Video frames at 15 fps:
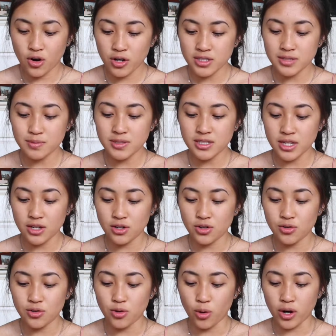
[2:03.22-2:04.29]
Christmas in
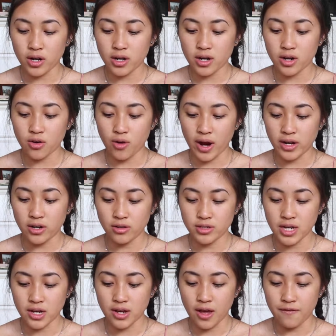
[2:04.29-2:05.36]
New York Grand
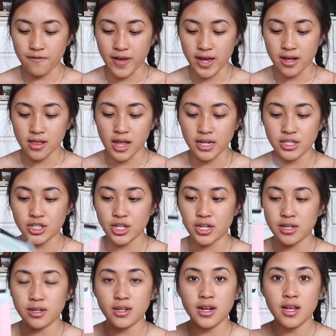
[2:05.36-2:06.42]
Hotel Cafe
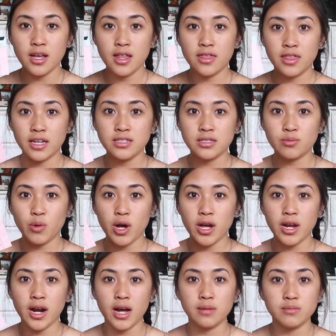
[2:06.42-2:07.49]
collection. This
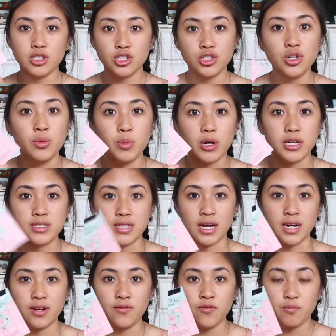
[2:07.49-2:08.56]
one I'm super
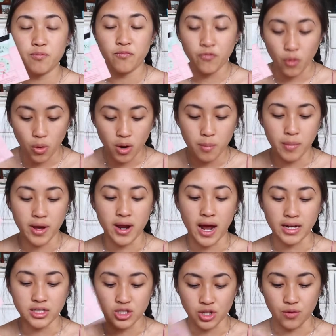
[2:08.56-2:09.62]
excited for, but
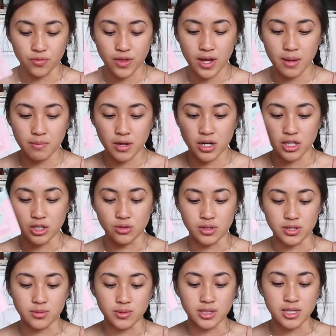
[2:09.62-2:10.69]
I don't think I'm gonna do
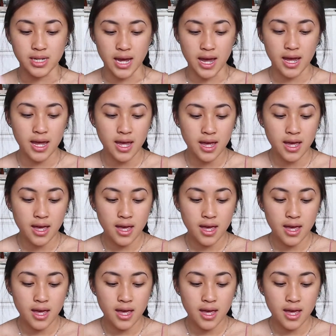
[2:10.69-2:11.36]
this one today.